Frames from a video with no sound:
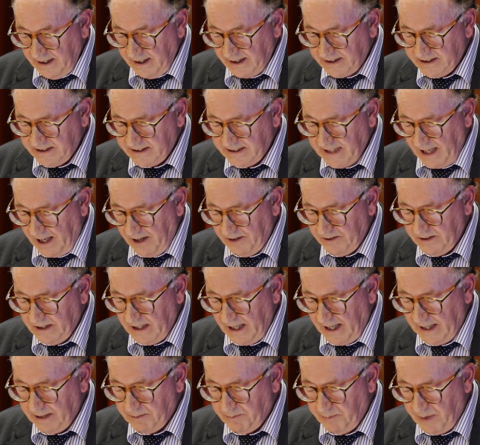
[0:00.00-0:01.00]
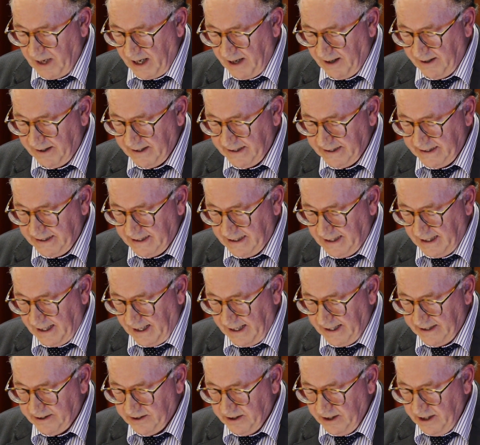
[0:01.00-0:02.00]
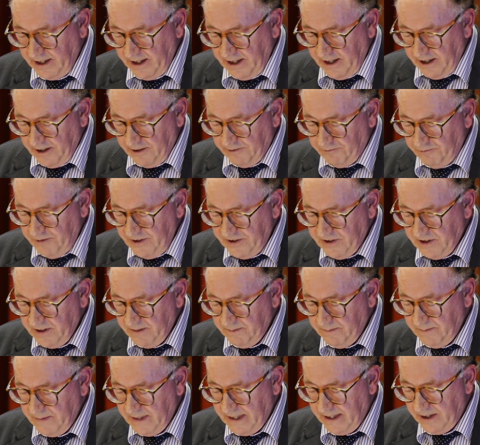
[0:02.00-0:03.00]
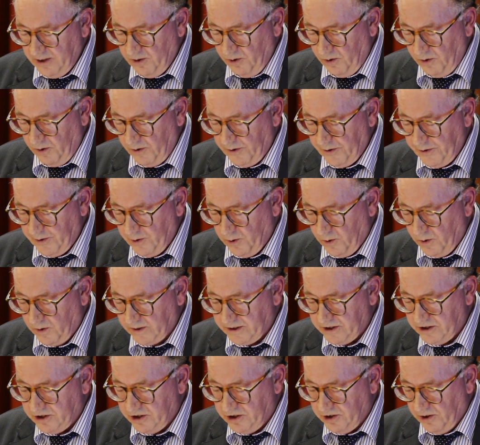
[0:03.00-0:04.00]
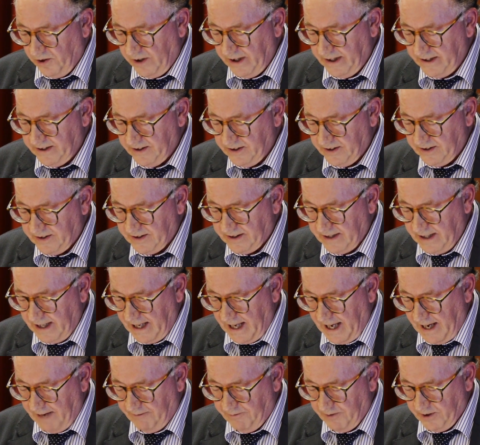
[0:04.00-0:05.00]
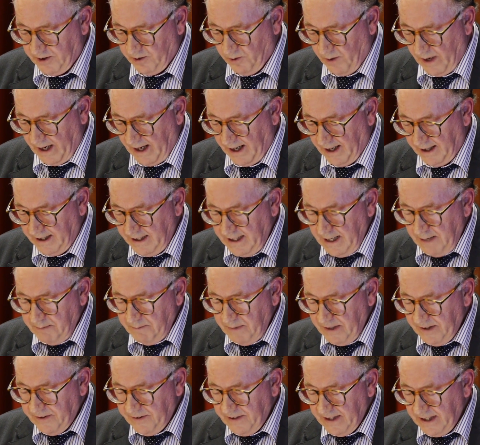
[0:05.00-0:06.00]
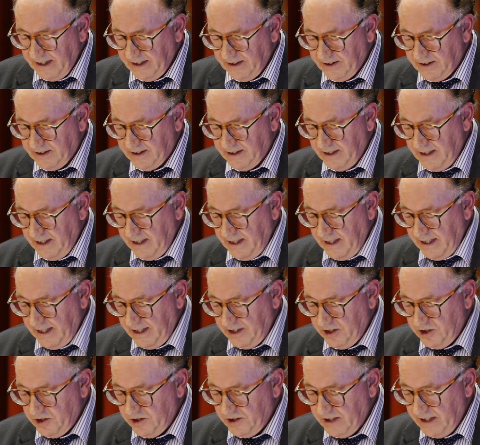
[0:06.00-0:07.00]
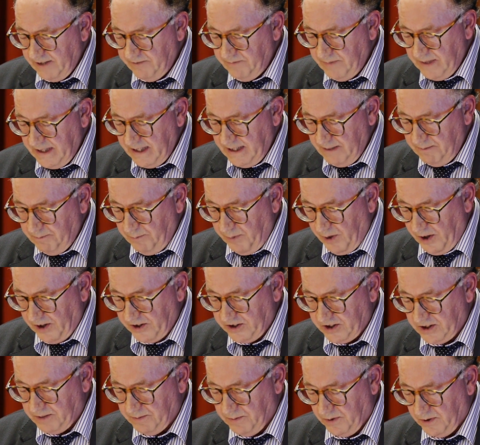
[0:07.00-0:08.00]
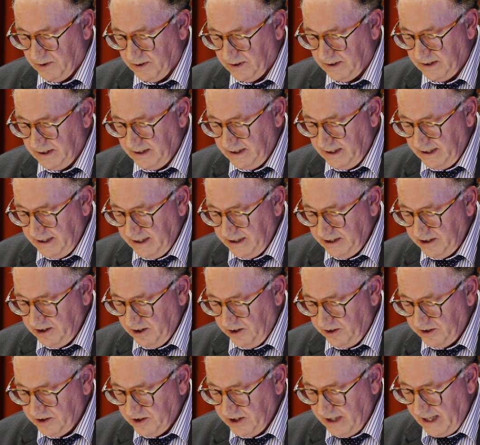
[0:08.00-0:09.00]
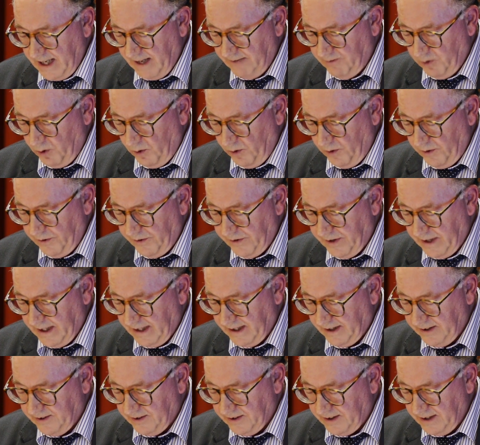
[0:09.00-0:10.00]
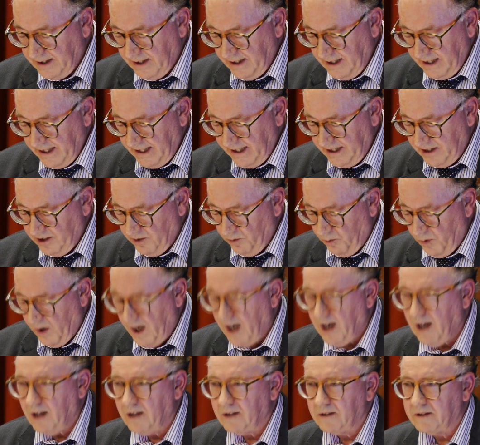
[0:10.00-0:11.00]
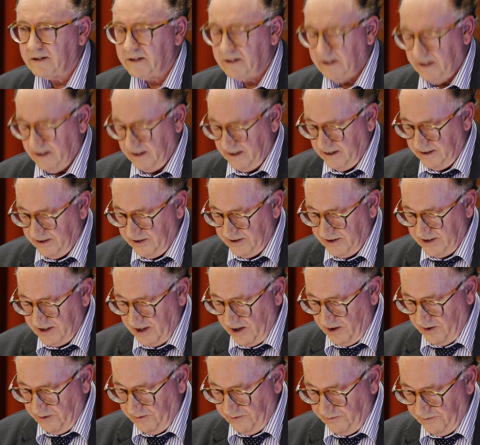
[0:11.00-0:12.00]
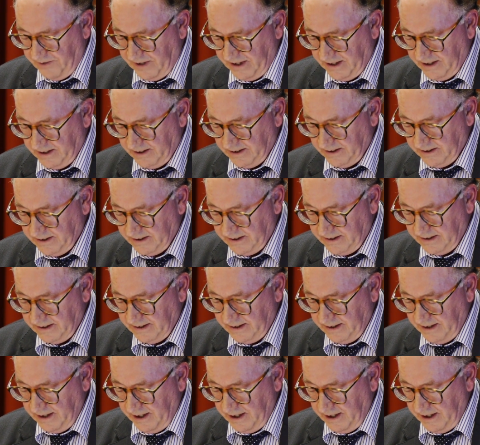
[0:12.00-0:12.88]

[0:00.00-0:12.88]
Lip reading: a sound-like power in light, rhythm in all thought, joyance everywhere. Methinks it should have been impossible not to have all things in a world so filled,